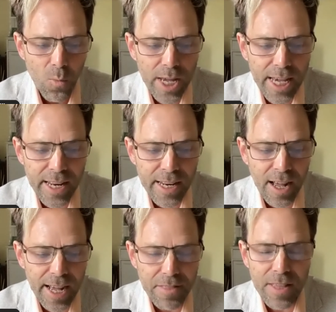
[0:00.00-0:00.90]
we can,
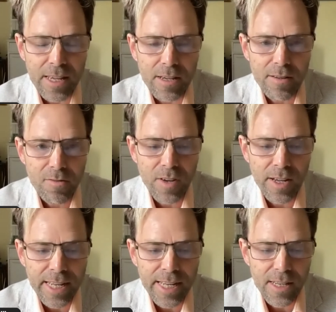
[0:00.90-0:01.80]
I think,
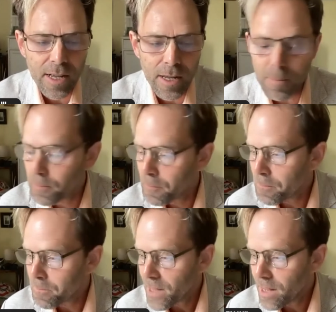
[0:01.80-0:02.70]
find a
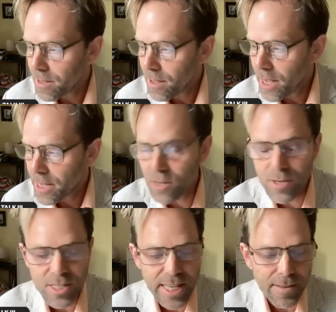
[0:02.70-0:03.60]

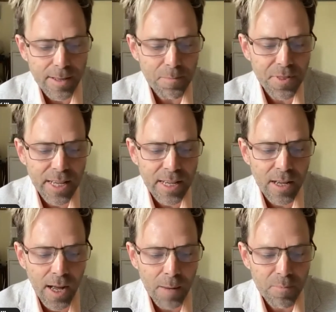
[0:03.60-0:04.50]
unity, something
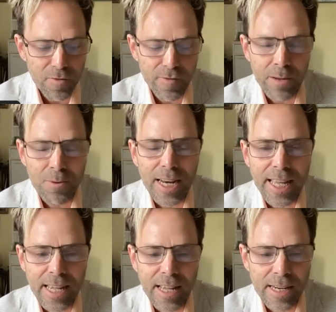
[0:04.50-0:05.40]

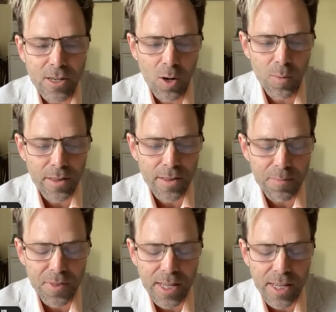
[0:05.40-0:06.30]
profoundly in common,
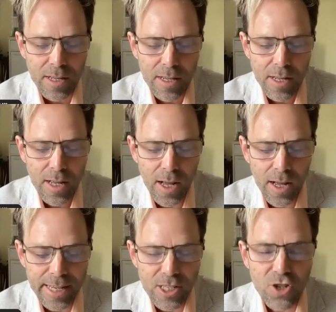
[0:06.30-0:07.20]
something
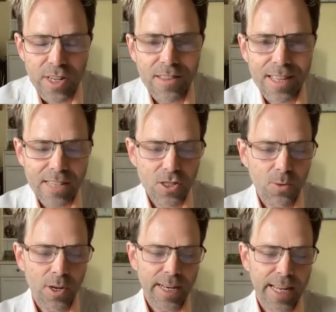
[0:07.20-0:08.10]
intrinsic
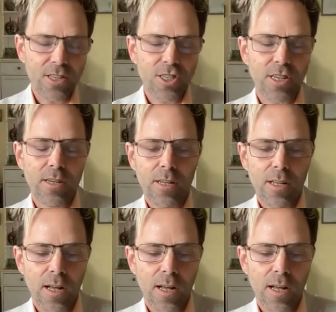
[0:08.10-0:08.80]
to our nature